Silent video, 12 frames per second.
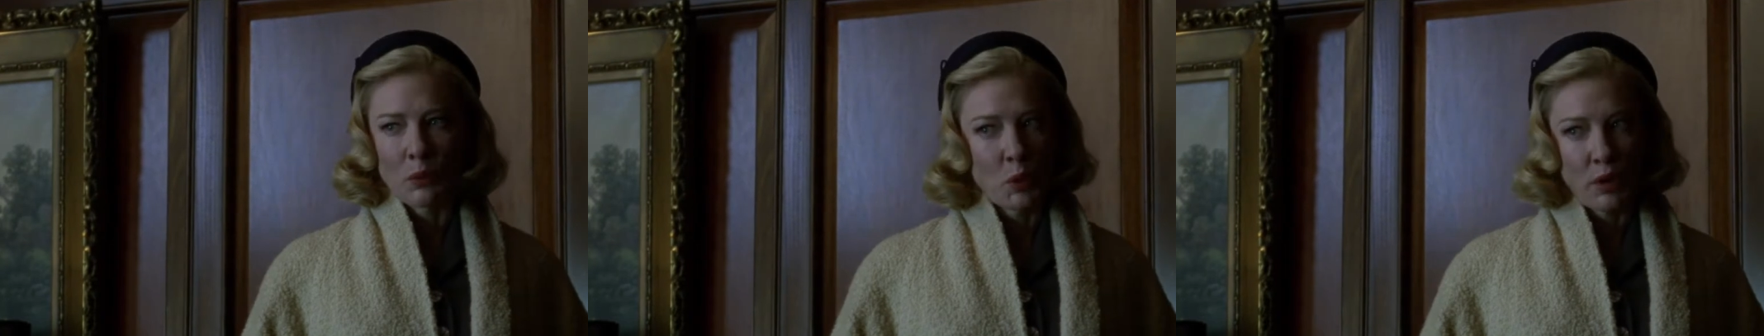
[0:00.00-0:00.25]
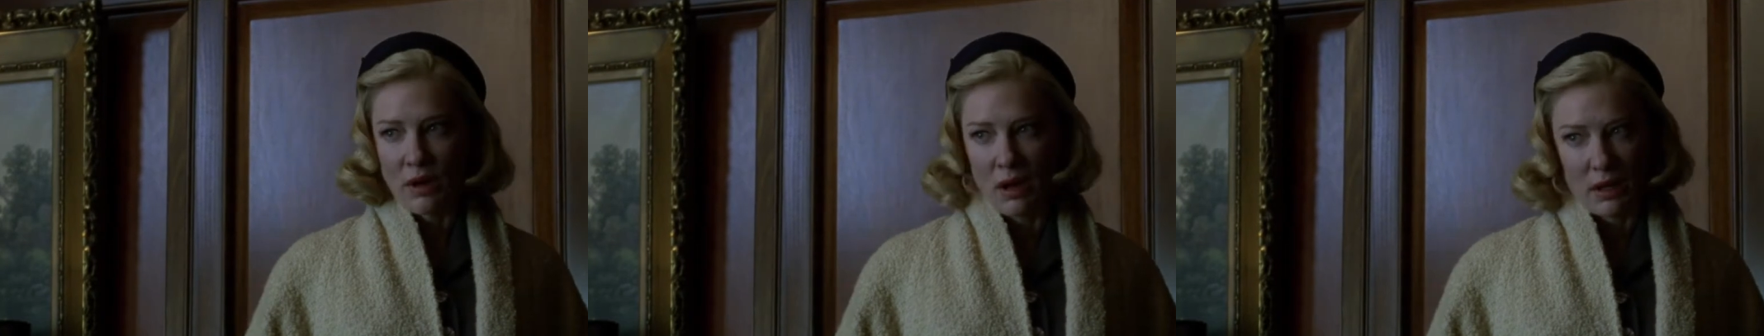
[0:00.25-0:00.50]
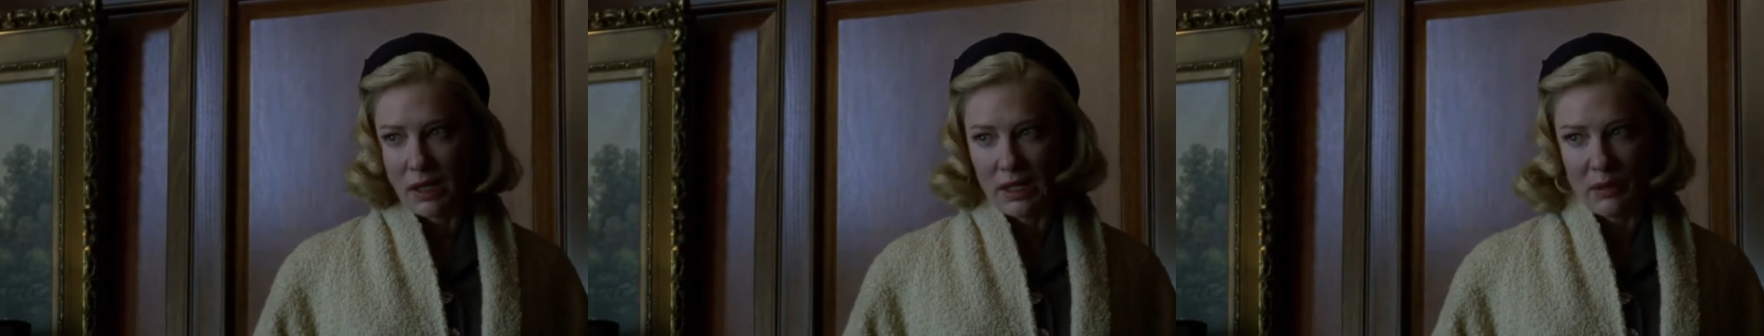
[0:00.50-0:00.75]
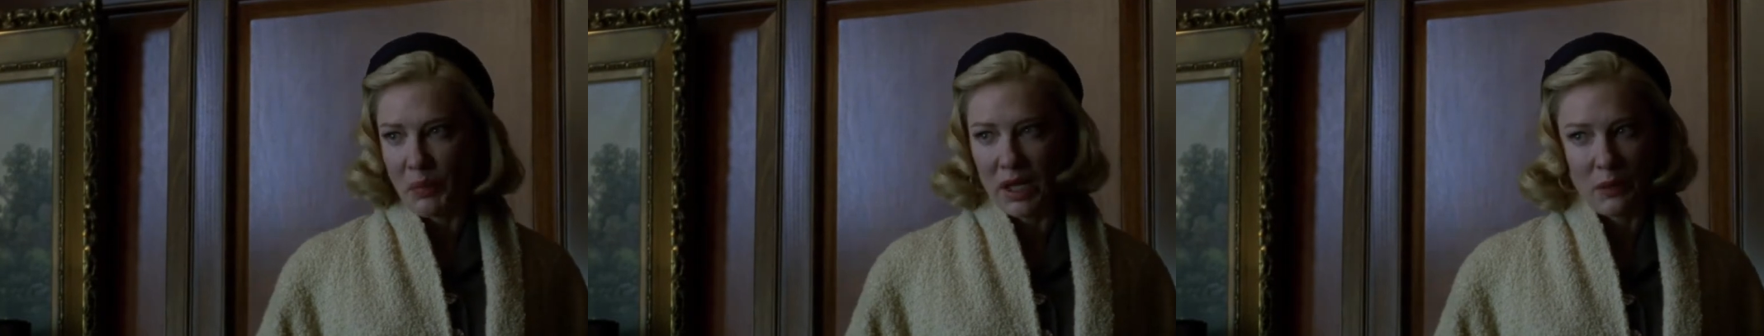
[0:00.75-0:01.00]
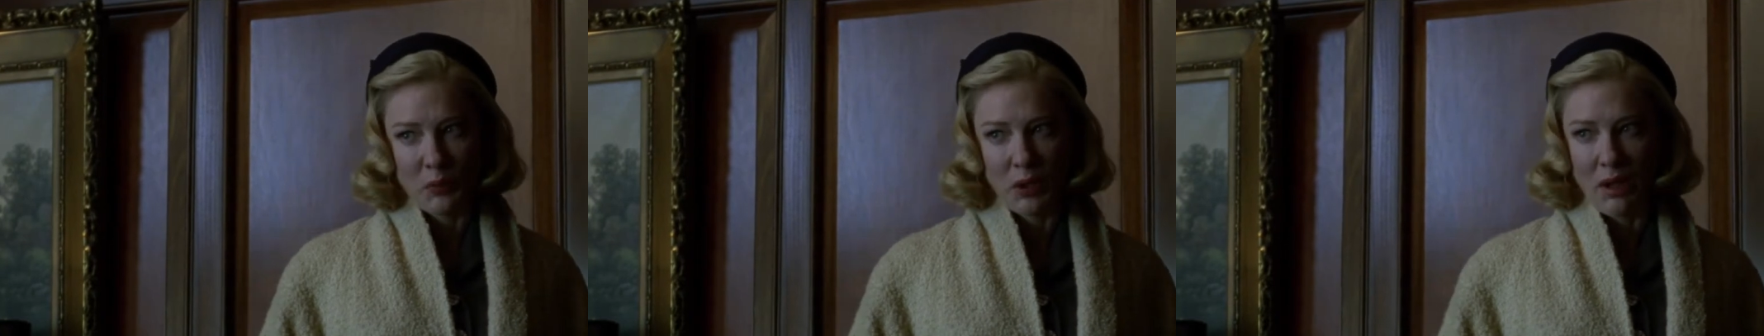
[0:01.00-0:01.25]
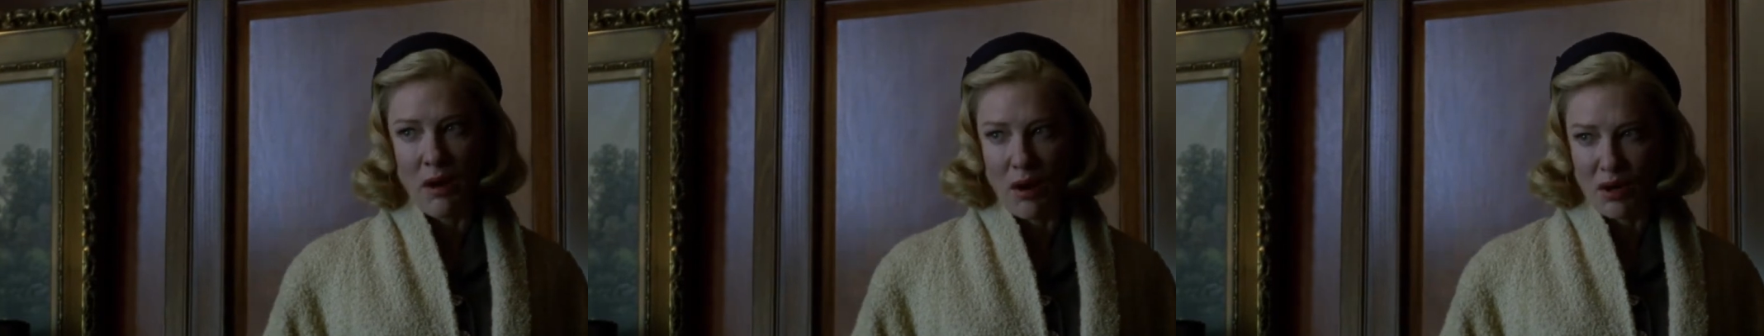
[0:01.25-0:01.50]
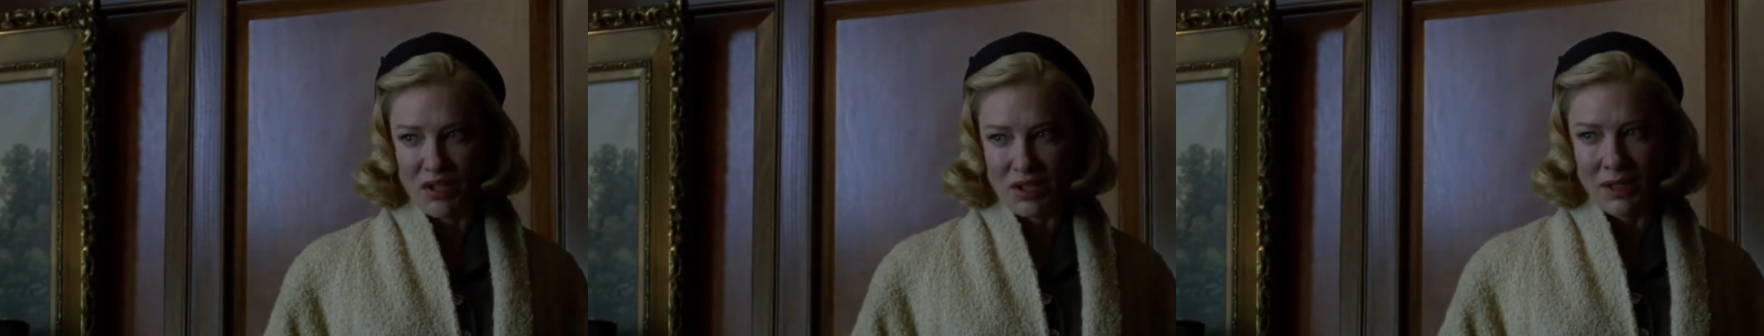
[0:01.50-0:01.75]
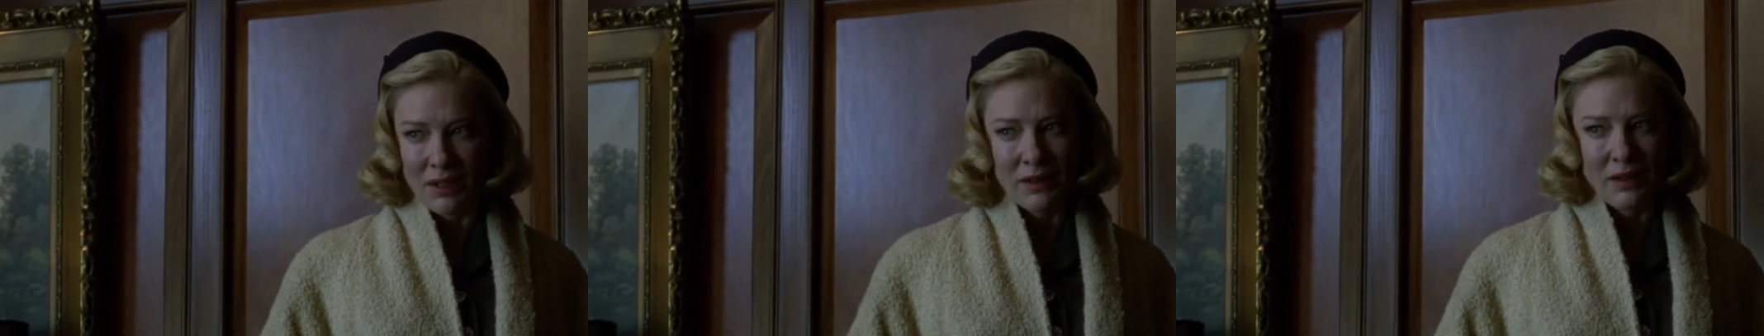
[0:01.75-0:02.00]
And we're not ugly people. Oh,
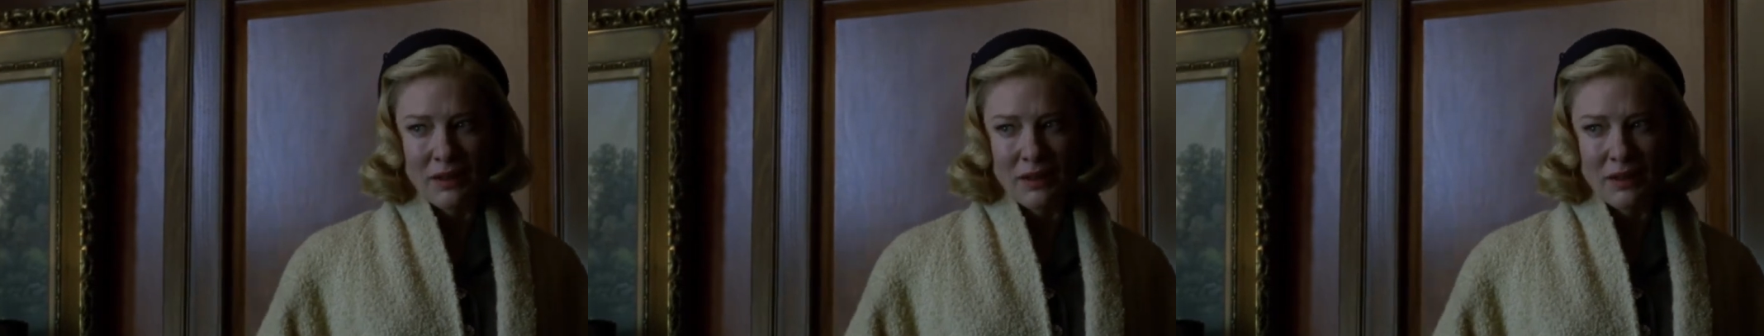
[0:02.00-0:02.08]
gee.